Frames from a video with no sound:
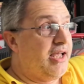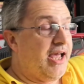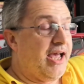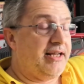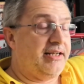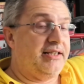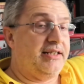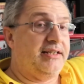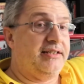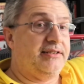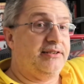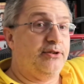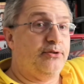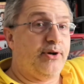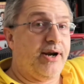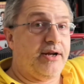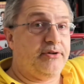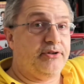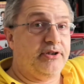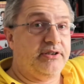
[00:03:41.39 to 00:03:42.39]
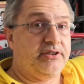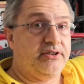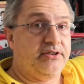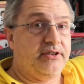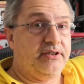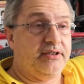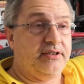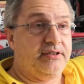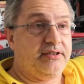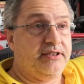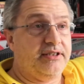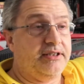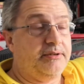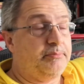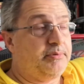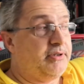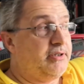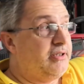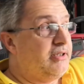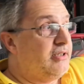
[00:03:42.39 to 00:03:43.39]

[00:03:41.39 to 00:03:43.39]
and it is grounded to the tip.